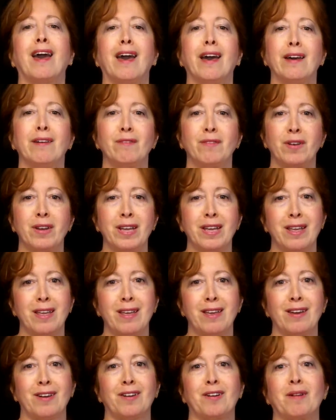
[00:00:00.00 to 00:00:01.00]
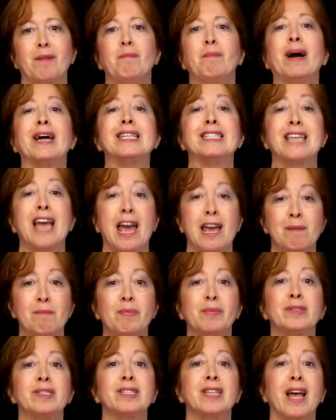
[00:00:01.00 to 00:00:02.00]
every year by
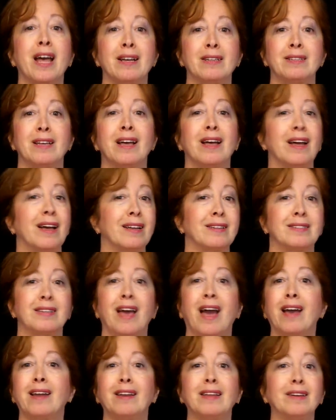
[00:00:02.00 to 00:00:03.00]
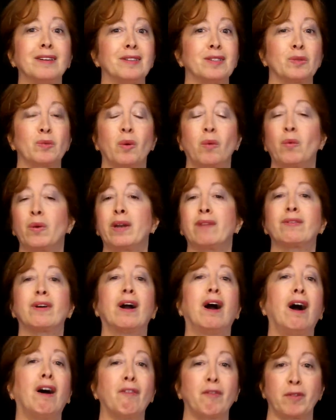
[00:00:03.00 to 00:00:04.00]
10% in 10 years, we would
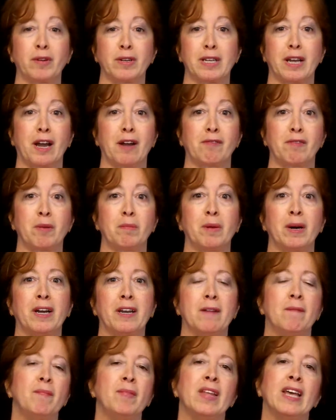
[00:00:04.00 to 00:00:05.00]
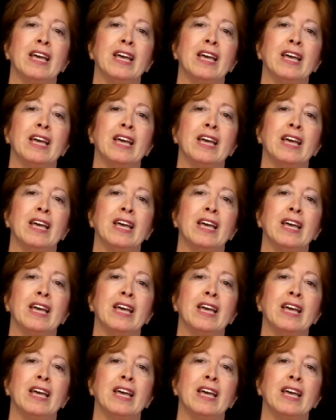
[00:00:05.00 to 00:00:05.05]
have covered everybody.